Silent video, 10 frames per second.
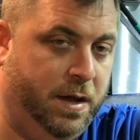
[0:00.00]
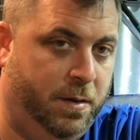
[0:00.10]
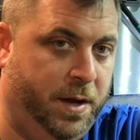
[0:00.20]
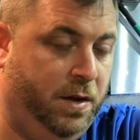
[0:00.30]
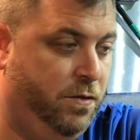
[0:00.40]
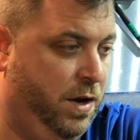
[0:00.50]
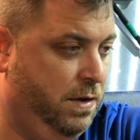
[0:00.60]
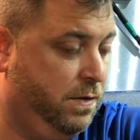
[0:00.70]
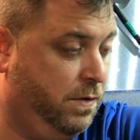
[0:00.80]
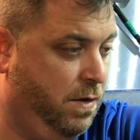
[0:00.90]
I mean,
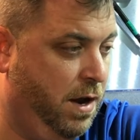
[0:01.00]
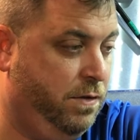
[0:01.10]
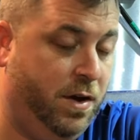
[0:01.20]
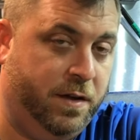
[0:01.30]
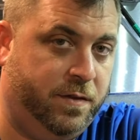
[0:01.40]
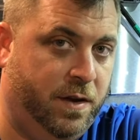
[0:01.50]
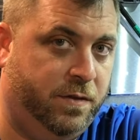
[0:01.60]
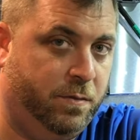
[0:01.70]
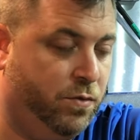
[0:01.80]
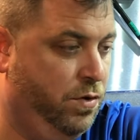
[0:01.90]
Jesus Christ, you got to say
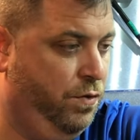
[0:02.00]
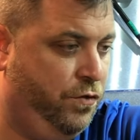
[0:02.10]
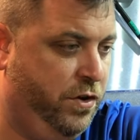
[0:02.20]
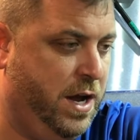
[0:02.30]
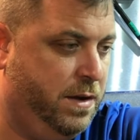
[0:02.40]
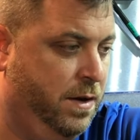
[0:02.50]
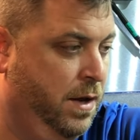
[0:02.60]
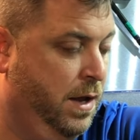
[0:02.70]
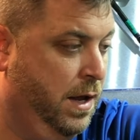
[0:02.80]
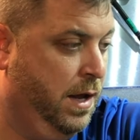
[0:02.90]
some rude shit.
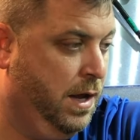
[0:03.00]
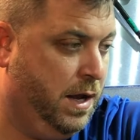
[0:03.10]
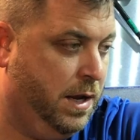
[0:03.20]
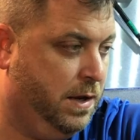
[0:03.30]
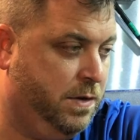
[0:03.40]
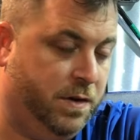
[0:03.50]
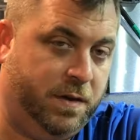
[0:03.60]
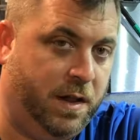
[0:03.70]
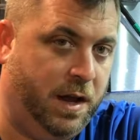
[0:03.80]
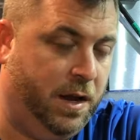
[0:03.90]
And it's
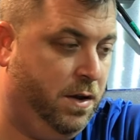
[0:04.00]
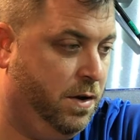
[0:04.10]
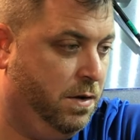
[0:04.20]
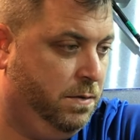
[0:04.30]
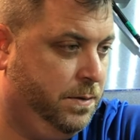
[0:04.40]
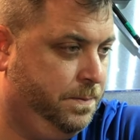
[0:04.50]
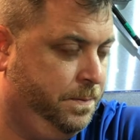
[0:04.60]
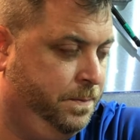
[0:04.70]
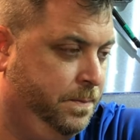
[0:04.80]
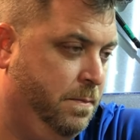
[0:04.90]
just like, you know,
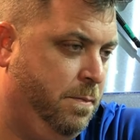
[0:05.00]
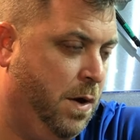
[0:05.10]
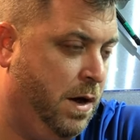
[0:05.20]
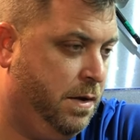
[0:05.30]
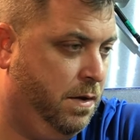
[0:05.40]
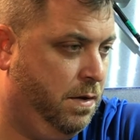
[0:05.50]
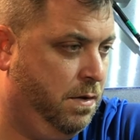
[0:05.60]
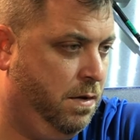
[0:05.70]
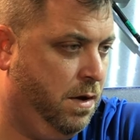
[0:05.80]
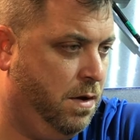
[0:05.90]
but,
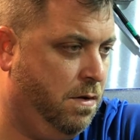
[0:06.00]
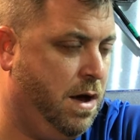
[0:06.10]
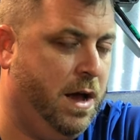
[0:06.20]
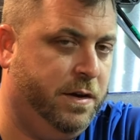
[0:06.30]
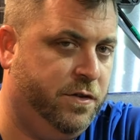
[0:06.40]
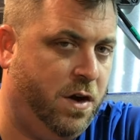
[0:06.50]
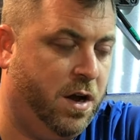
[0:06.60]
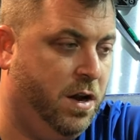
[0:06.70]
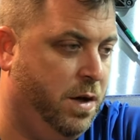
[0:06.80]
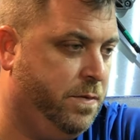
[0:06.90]
you know, I
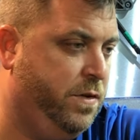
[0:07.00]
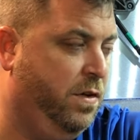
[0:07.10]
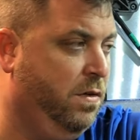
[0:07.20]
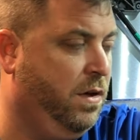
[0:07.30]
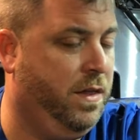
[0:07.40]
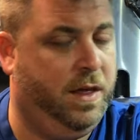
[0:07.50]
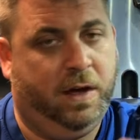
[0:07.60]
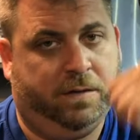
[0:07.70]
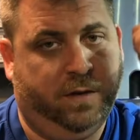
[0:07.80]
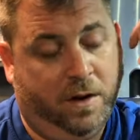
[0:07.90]
chalk it up to
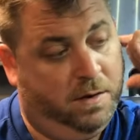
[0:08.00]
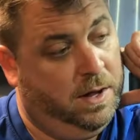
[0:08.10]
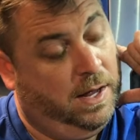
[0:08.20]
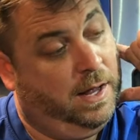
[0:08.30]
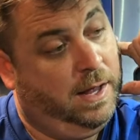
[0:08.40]
this, you know,